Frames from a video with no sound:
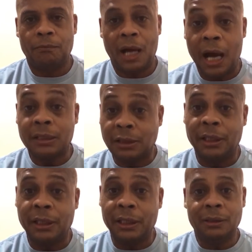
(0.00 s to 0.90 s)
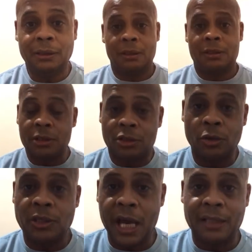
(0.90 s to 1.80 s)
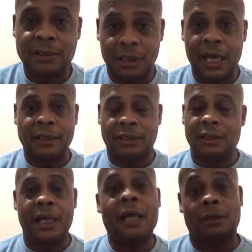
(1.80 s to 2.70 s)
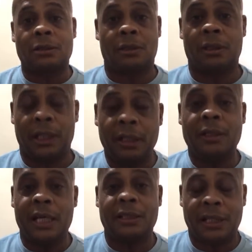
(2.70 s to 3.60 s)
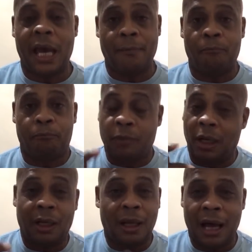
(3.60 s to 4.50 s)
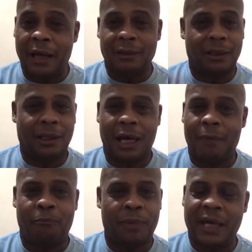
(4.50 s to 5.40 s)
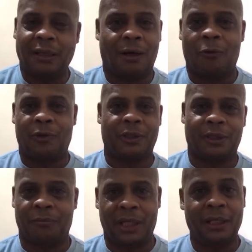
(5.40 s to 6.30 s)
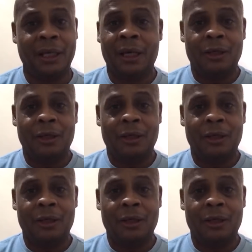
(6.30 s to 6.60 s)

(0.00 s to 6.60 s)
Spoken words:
Honestly, since 2009 to now, the internet has gotten a lot better over here, man.